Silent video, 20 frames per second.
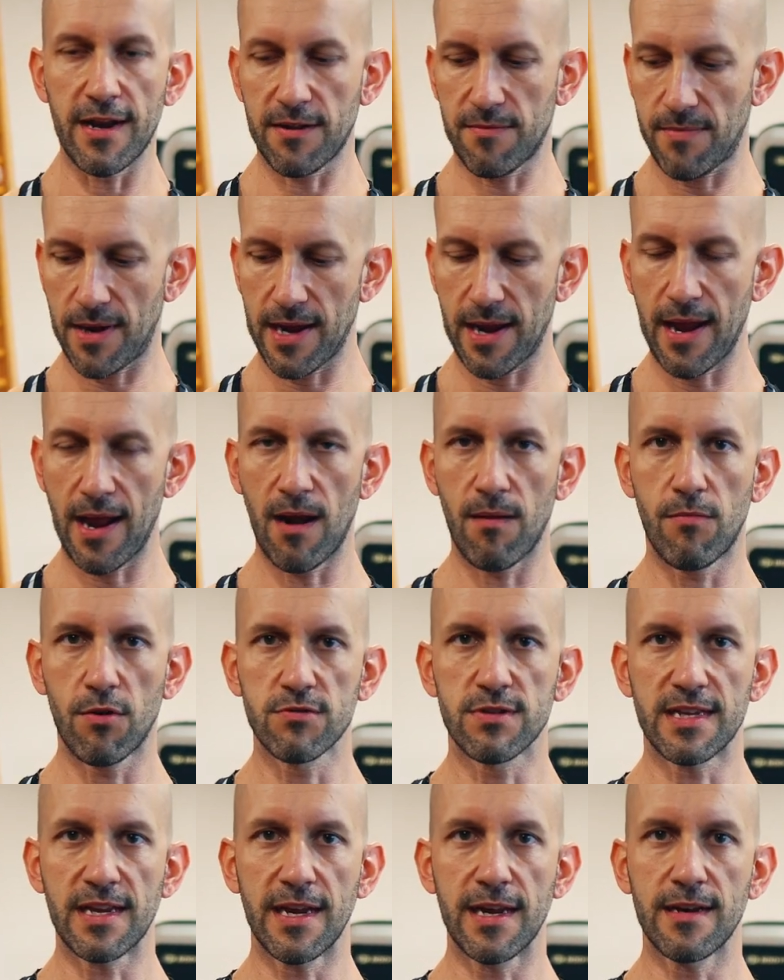my
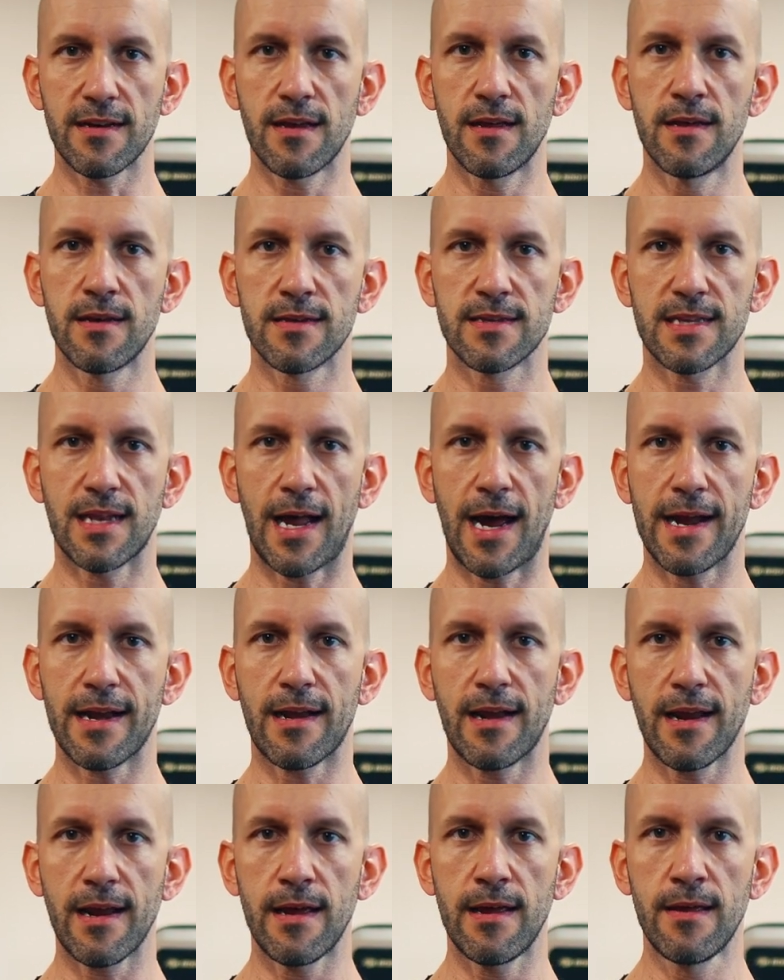elbows in
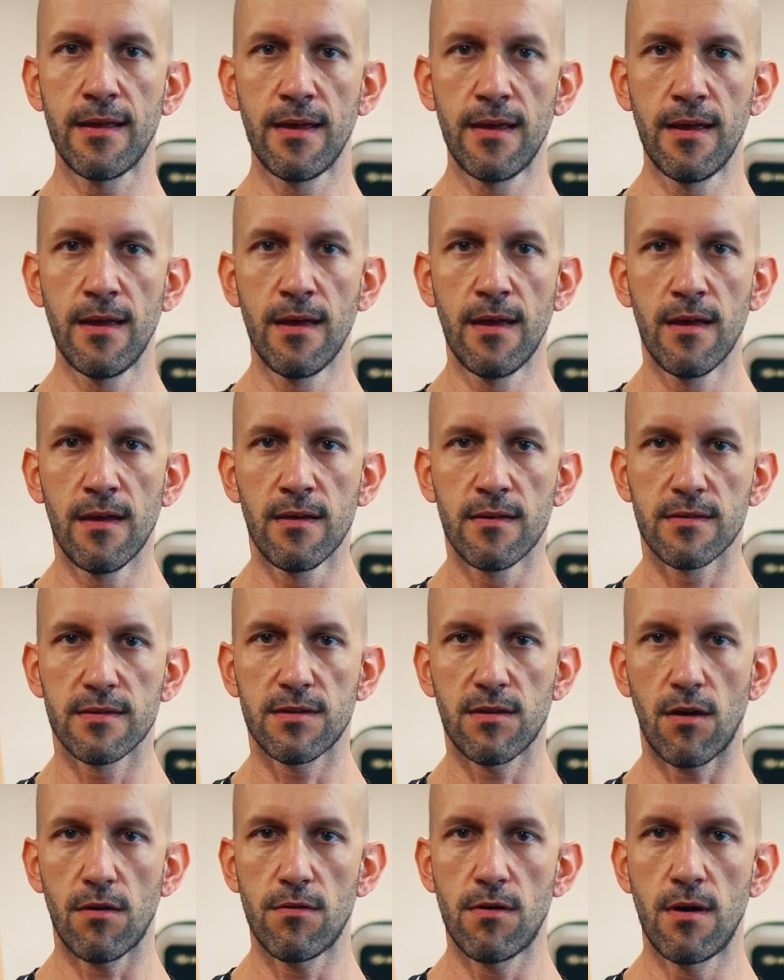slightly.
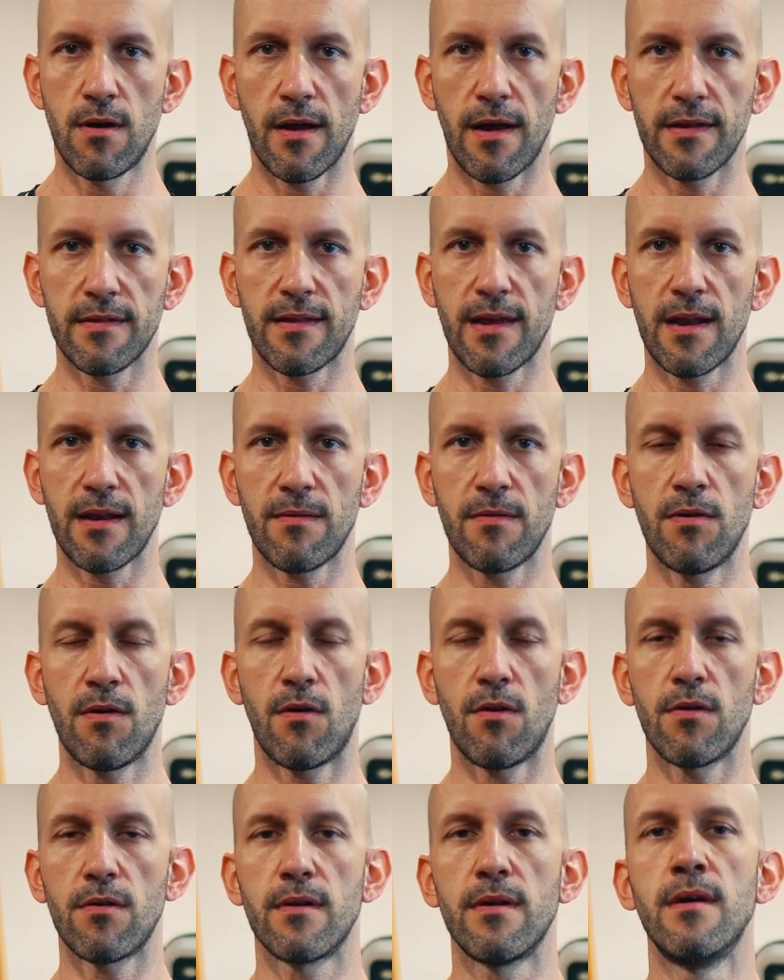So, and then
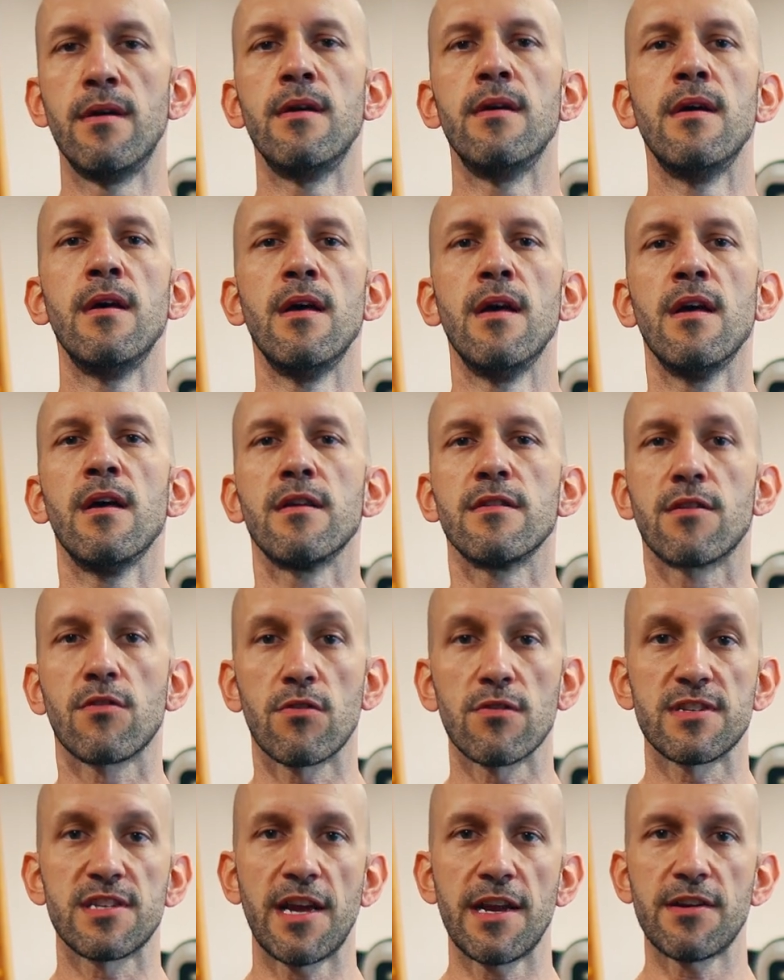on the
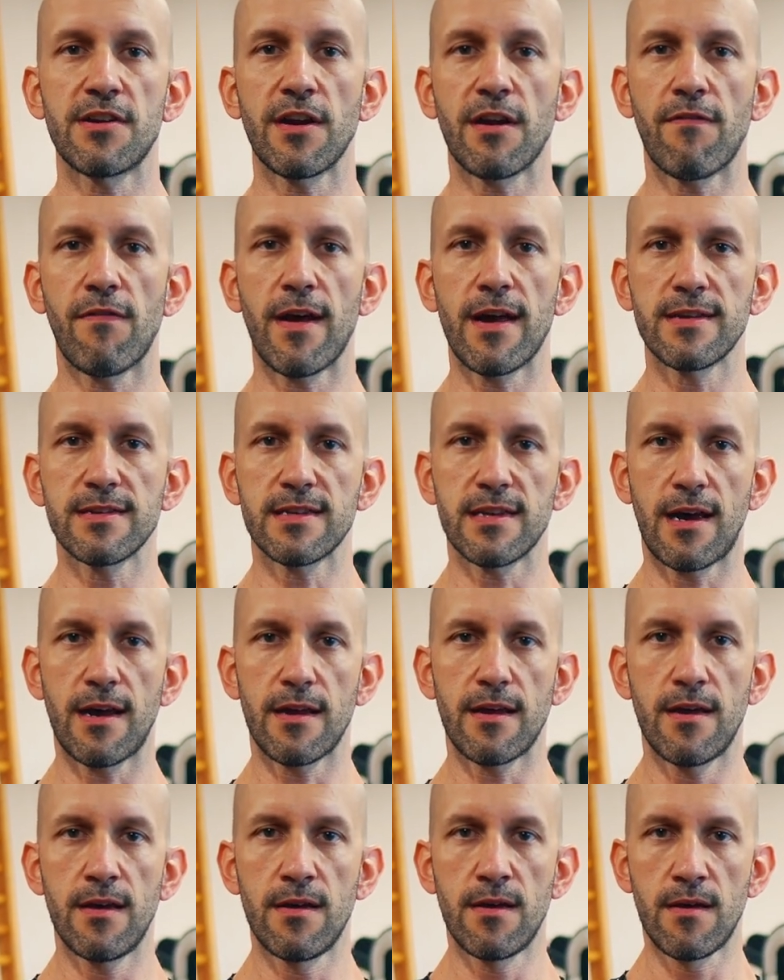concentric phase, I,
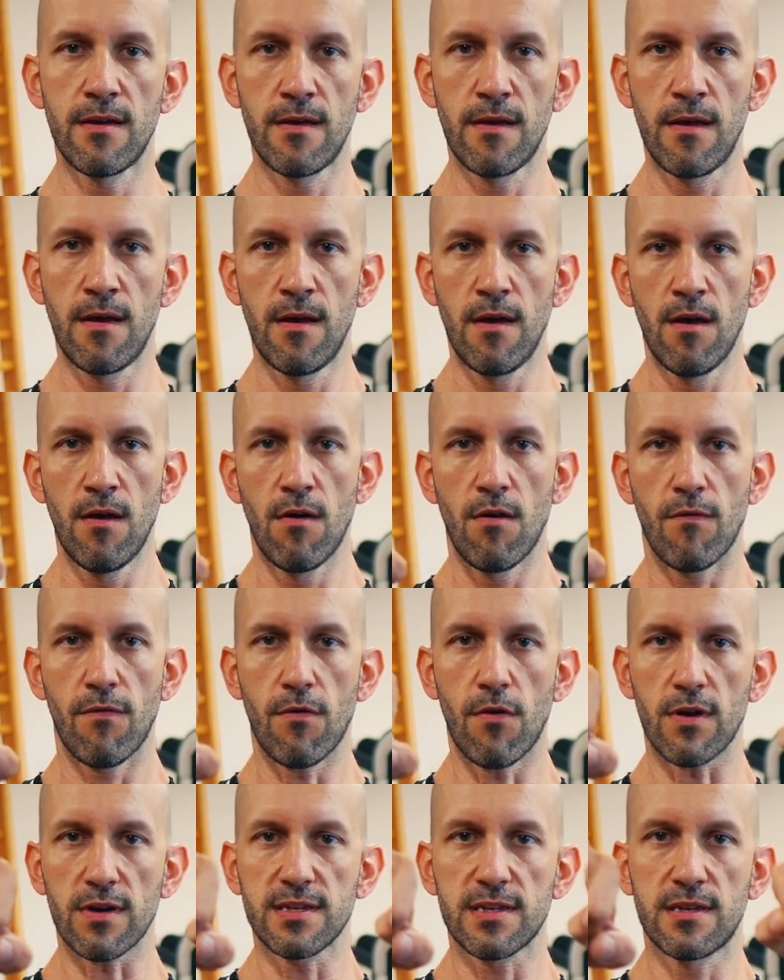of
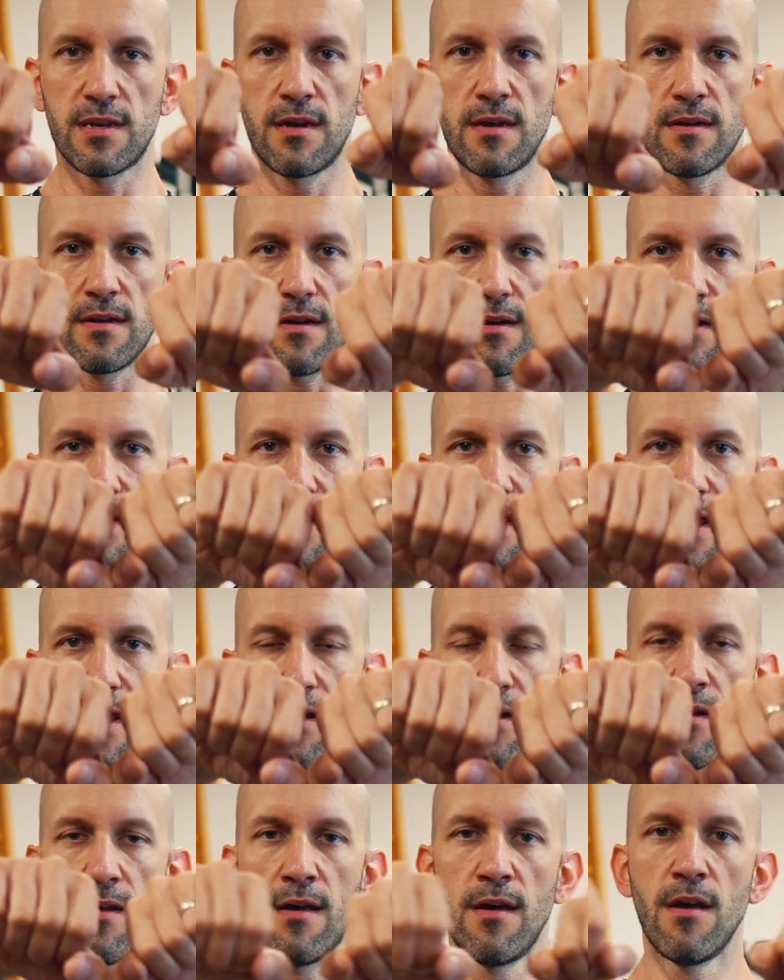course,
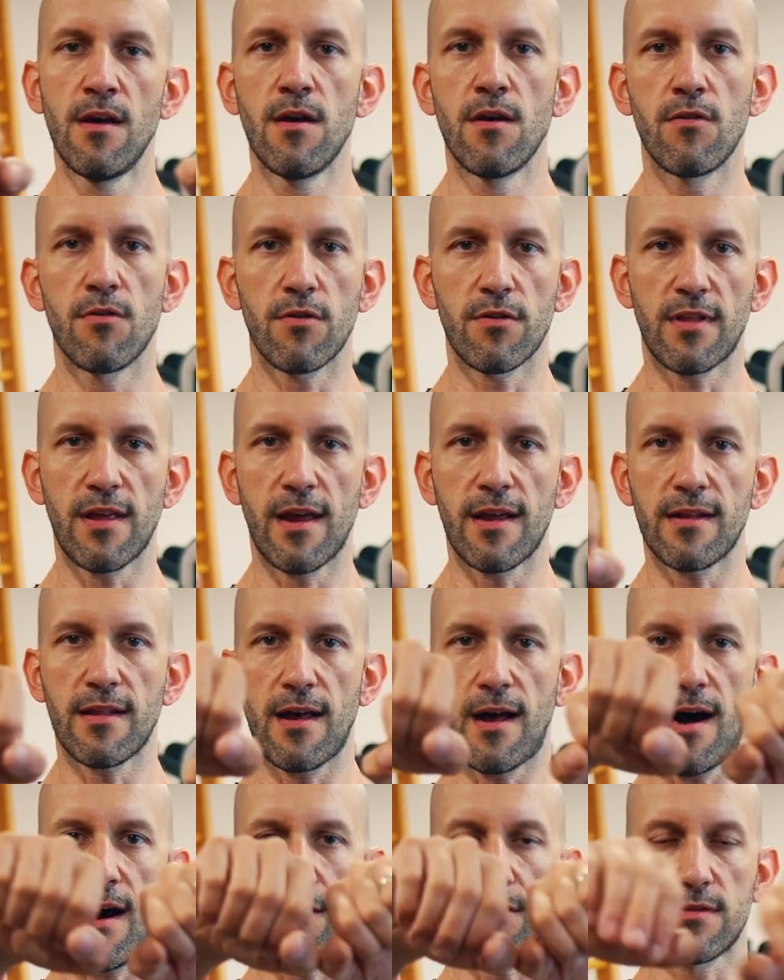again,
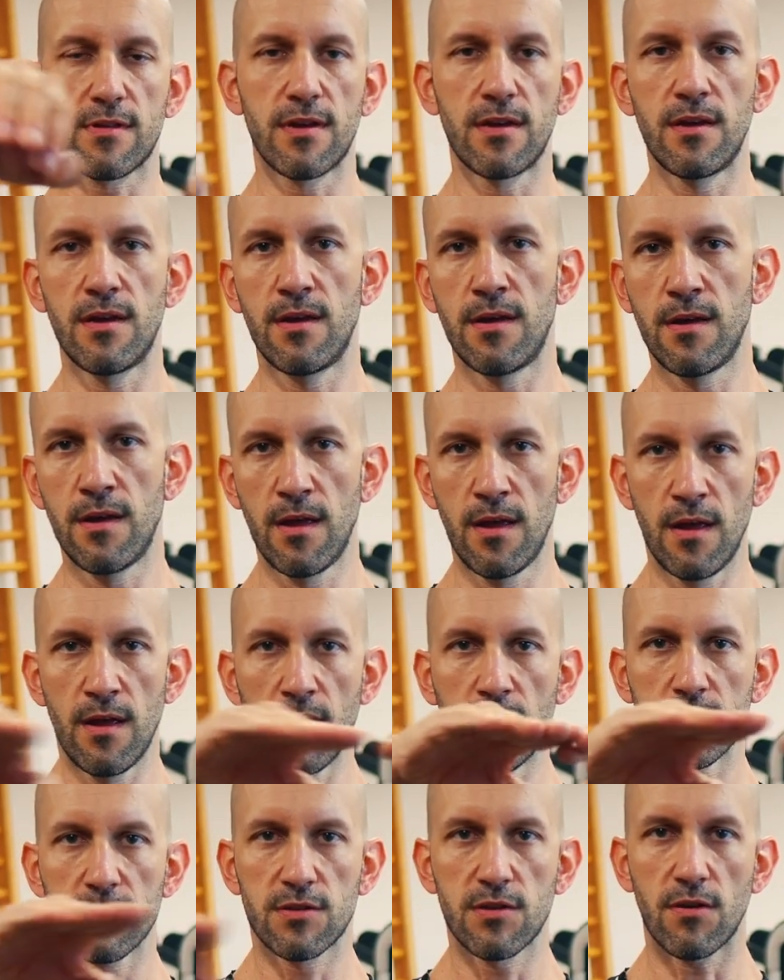rotate out
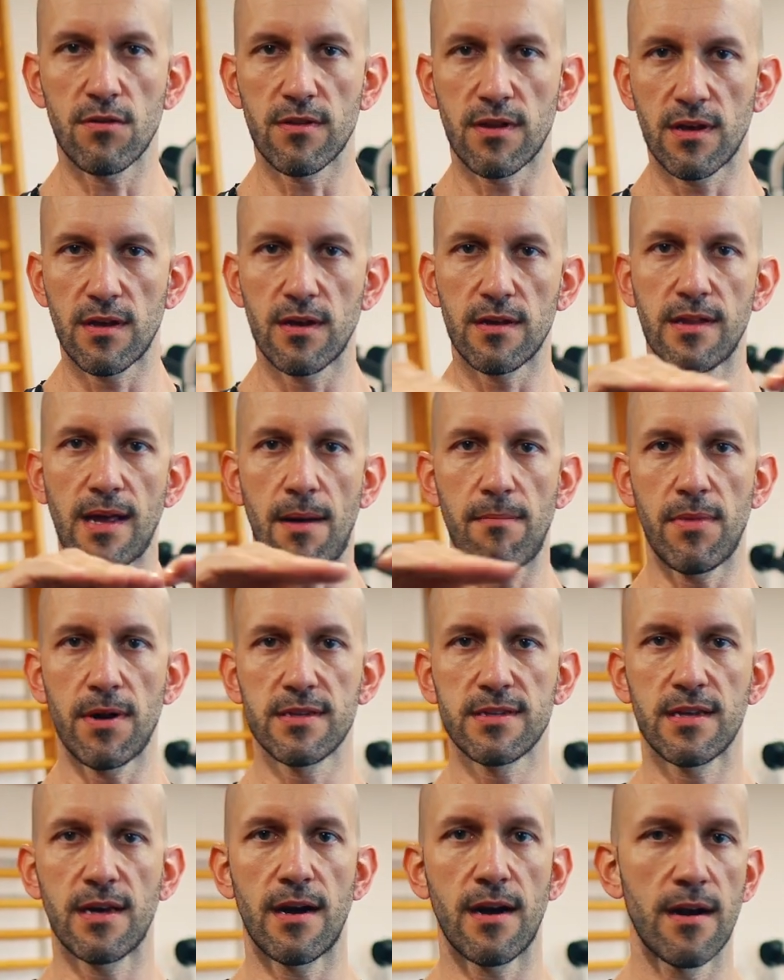so the
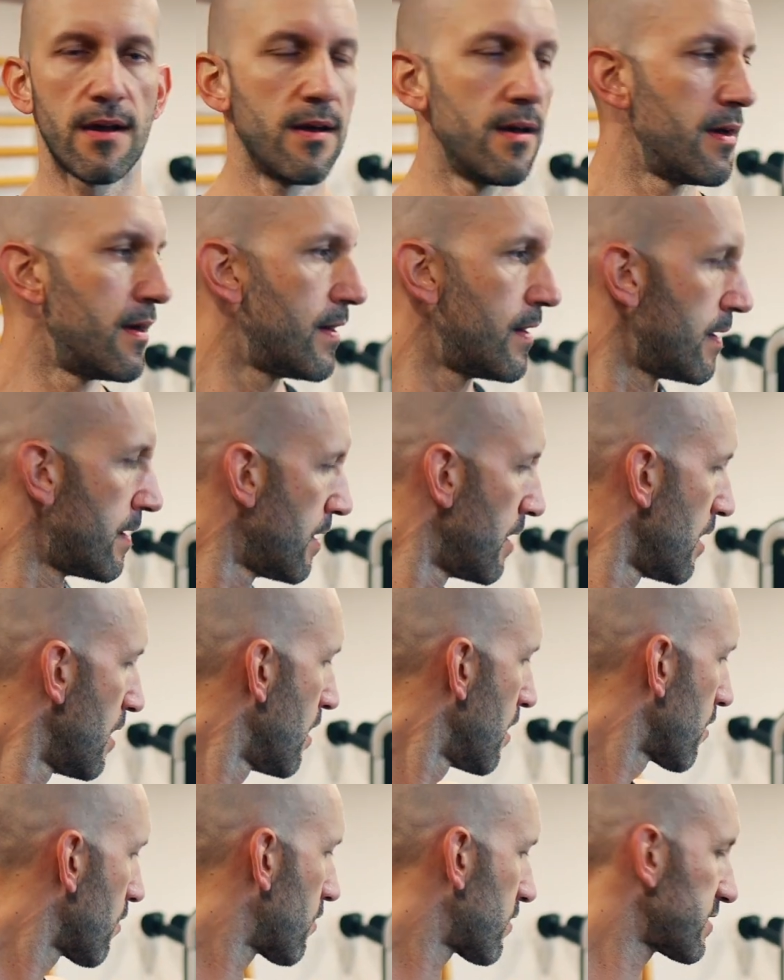dumbbells are
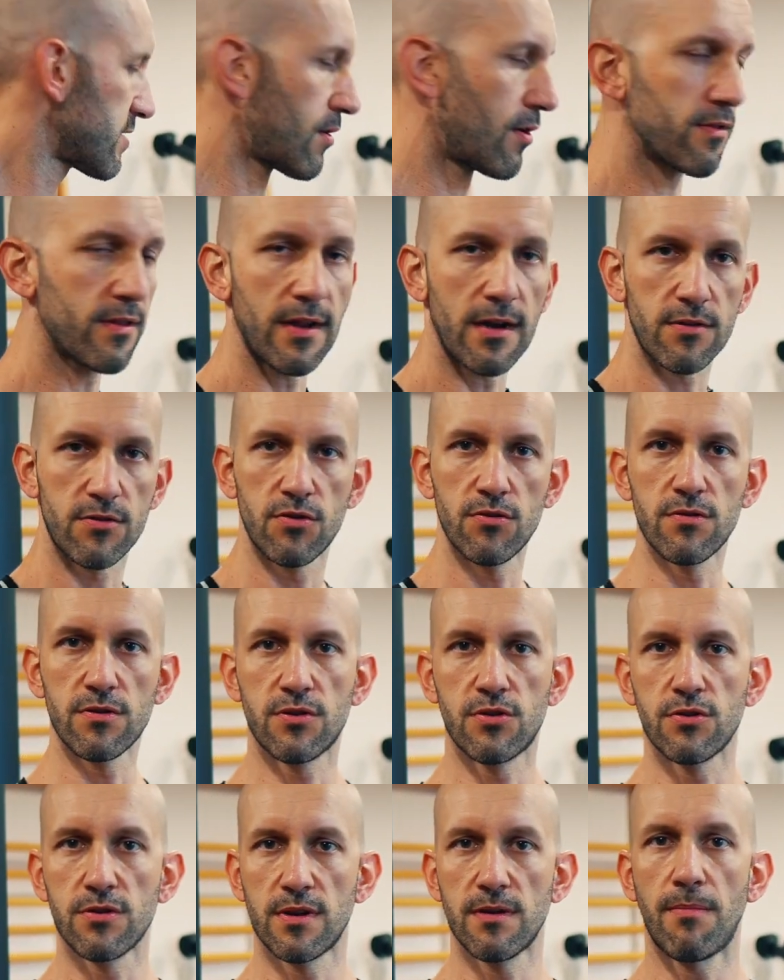horizontal
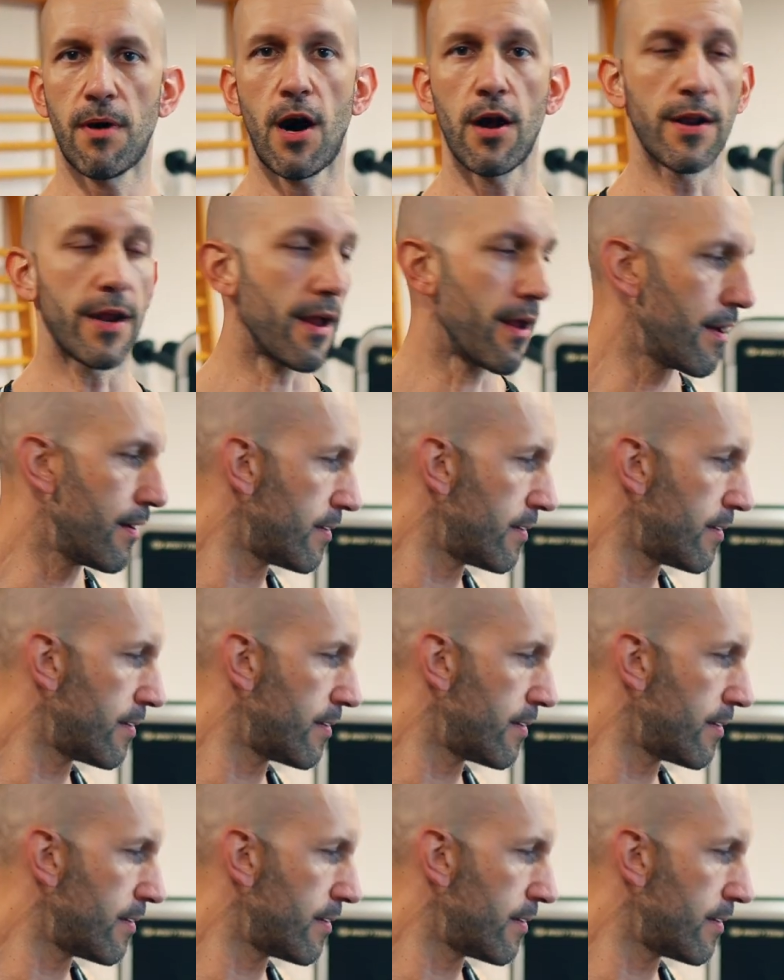to the body.